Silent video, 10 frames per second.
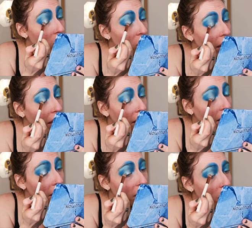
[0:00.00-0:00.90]
shade.
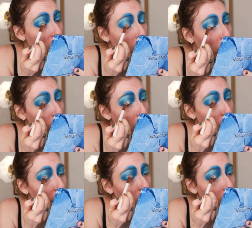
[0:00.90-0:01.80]
I think
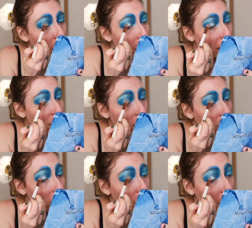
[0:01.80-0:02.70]
probably it would be best to
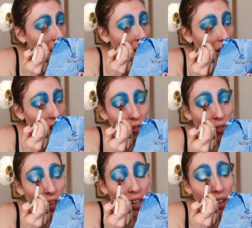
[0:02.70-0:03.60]
use my
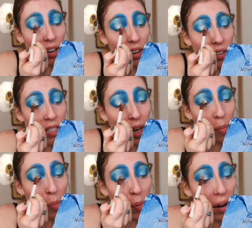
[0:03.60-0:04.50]
fingertip,
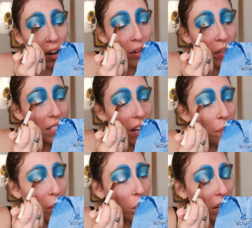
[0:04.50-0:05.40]
but I always get a
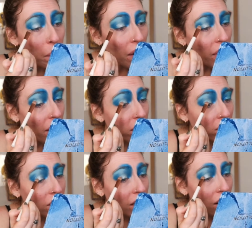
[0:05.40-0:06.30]
bit weird about that. I don't
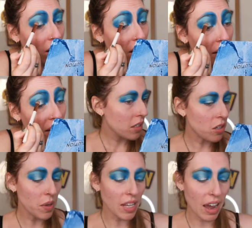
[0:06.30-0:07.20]
really like
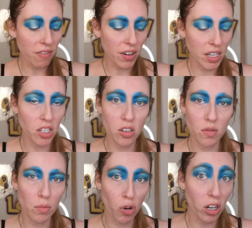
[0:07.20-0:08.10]
doing that. If I can use
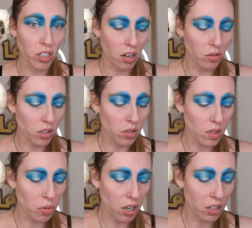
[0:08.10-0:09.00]
a brush, then I'll just use a
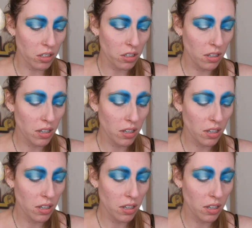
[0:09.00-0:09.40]
brush.